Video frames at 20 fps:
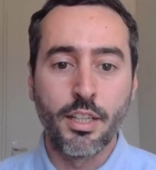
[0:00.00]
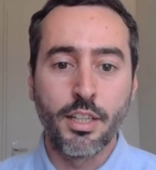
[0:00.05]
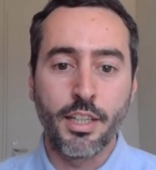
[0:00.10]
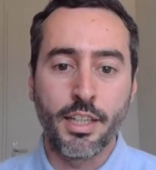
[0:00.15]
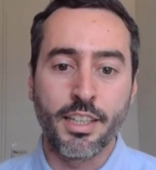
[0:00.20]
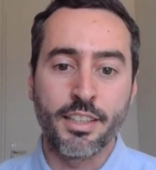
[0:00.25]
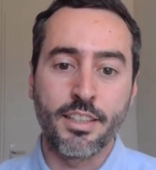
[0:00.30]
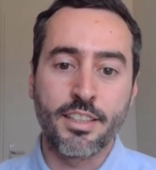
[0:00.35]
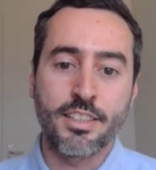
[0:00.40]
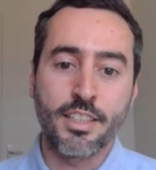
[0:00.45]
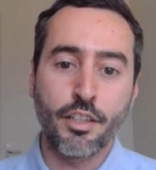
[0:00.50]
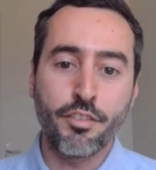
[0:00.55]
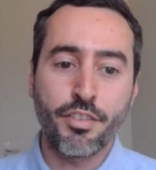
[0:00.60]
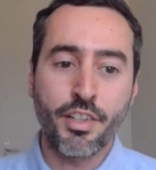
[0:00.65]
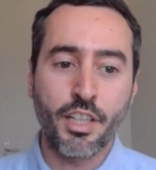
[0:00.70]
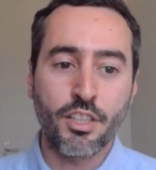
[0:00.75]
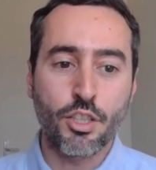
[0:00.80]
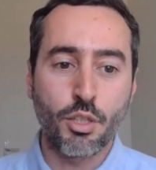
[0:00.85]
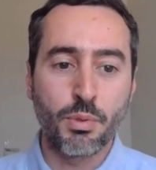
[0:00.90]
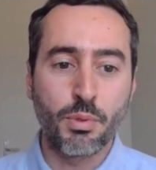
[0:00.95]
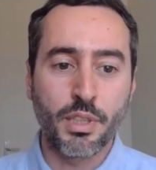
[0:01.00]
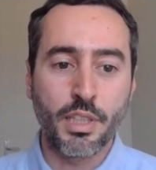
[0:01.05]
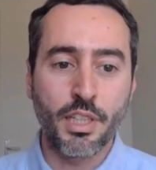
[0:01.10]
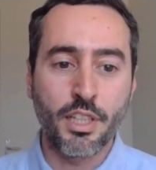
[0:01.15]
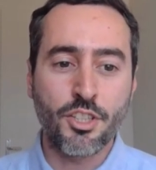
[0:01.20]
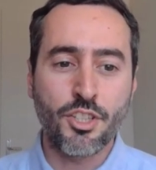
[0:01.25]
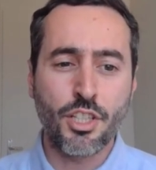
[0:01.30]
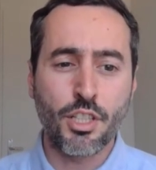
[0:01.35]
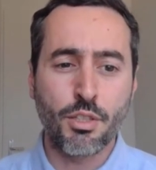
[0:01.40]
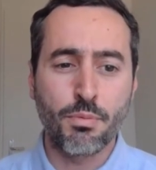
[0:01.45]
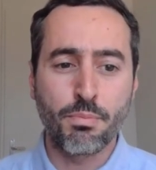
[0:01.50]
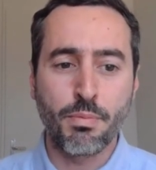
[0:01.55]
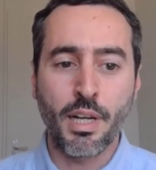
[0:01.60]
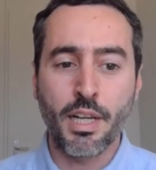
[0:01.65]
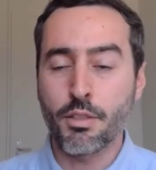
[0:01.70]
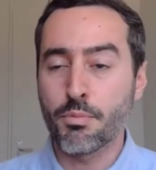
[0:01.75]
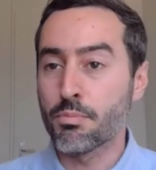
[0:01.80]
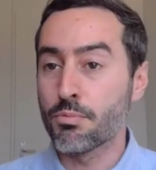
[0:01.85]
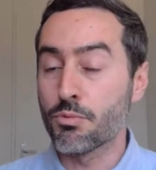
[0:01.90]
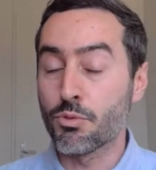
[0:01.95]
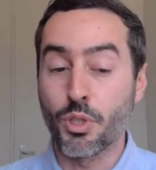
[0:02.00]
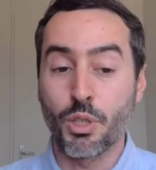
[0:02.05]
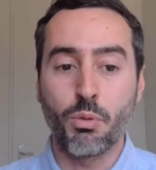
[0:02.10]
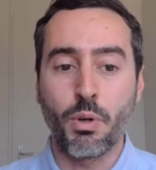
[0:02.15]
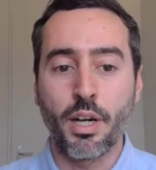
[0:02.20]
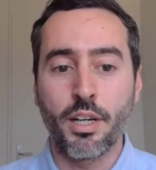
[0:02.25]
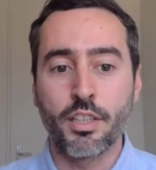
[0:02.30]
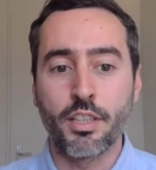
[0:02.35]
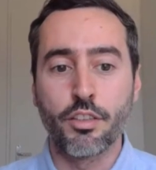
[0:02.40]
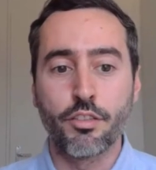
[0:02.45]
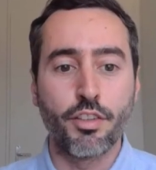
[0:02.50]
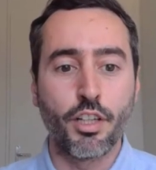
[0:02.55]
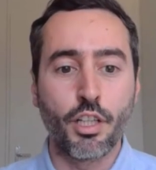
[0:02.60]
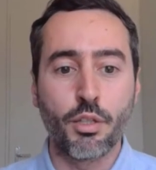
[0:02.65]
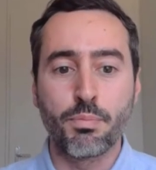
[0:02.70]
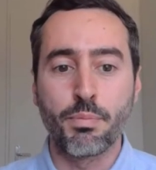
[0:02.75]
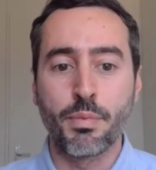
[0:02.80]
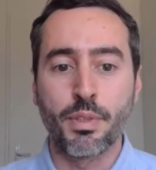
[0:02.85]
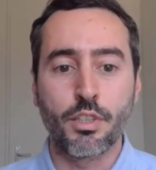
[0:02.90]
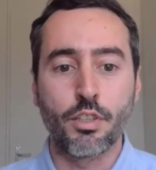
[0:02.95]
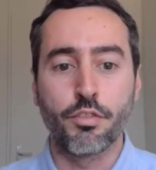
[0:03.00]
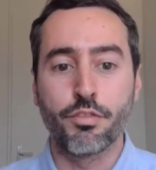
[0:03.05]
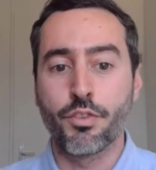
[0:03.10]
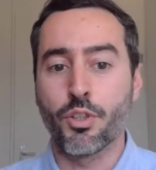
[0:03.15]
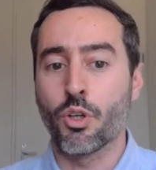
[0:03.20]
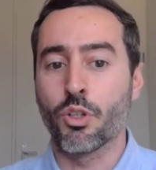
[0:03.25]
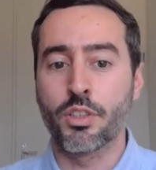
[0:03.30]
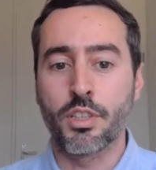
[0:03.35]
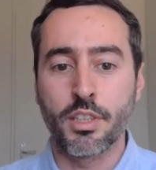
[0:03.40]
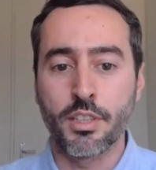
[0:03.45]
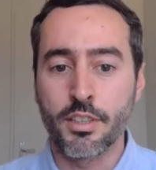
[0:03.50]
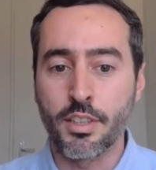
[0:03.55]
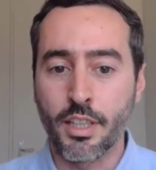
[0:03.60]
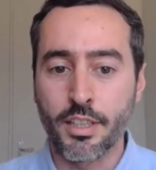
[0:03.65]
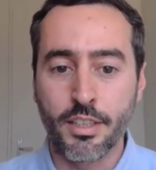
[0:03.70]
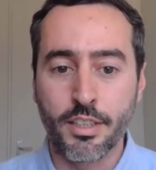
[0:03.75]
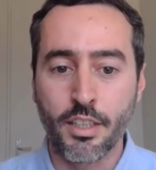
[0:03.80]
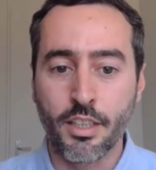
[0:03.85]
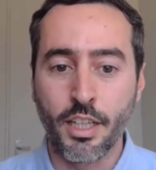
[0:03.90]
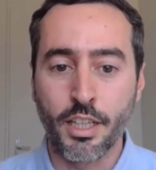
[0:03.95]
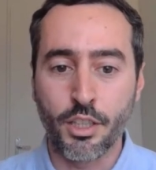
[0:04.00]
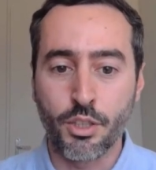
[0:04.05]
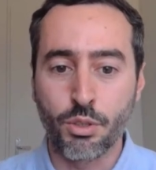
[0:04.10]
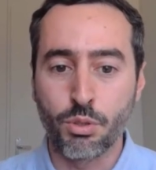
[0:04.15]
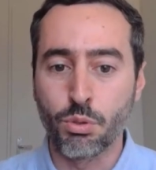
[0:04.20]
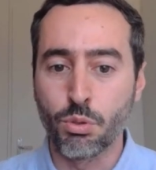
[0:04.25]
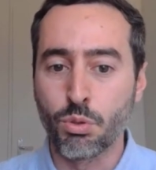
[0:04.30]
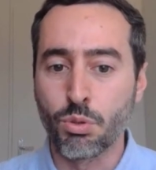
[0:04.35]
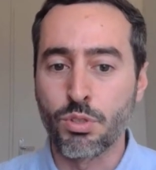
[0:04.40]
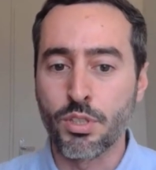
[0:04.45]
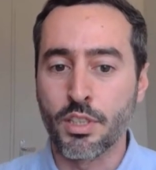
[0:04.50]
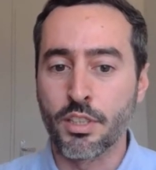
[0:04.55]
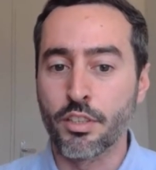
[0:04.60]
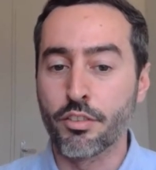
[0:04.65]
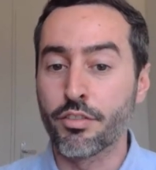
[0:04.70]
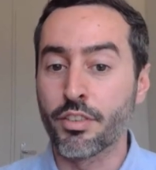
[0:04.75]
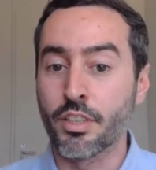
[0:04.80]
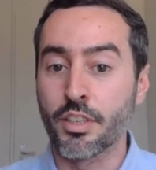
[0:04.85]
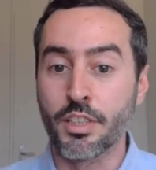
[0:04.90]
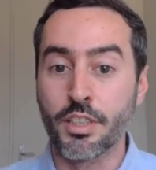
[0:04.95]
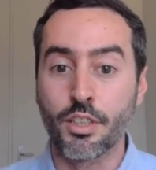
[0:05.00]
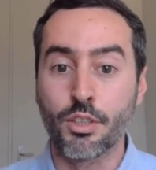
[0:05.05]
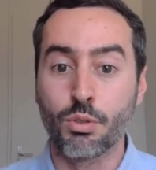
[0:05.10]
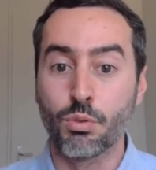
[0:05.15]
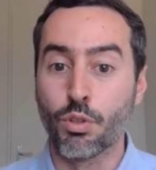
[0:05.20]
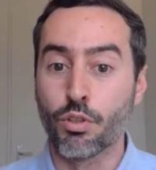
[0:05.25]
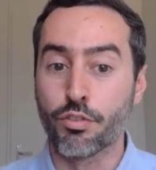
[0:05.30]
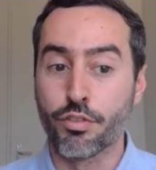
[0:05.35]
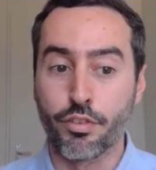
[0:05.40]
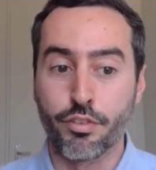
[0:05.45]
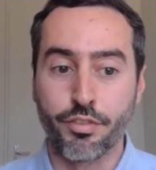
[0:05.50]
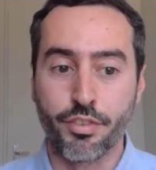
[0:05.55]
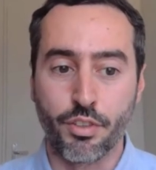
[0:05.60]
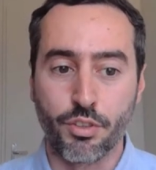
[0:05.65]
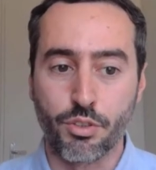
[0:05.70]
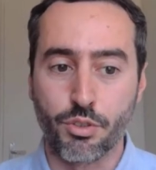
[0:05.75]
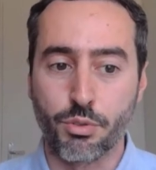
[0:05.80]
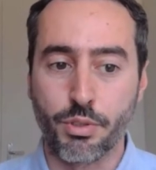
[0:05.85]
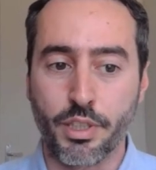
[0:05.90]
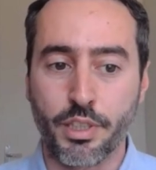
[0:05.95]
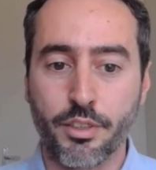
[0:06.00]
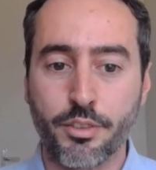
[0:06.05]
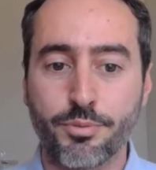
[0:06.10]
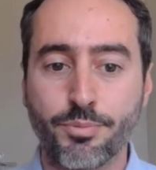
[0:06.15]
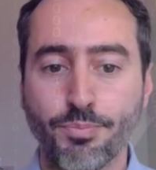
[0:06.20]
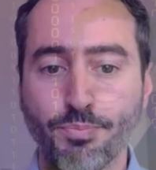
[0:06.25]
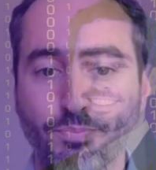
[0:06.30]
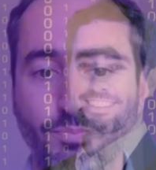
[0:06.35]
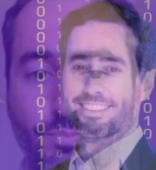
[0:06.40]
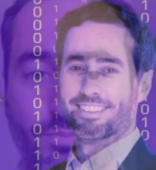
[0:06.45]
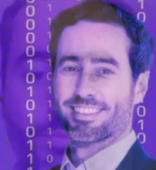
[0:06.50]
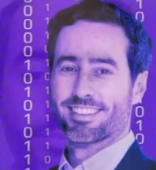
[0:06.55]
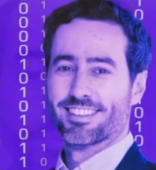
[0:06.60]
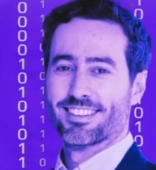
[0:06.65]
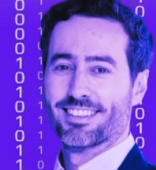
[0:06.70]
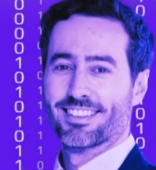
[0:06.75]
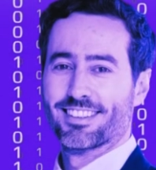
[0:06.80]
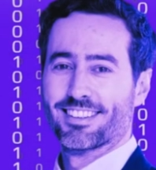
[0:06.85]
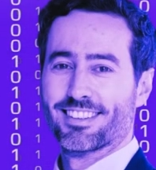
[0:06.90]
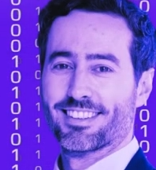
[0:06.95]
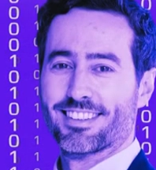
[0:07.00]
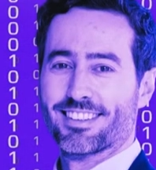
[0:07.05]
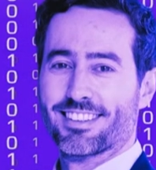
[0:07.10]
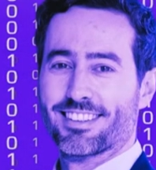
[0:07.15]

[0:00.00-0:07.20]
And the safeguards obligation might require development of content ID-like tools and even lead to overfiltering.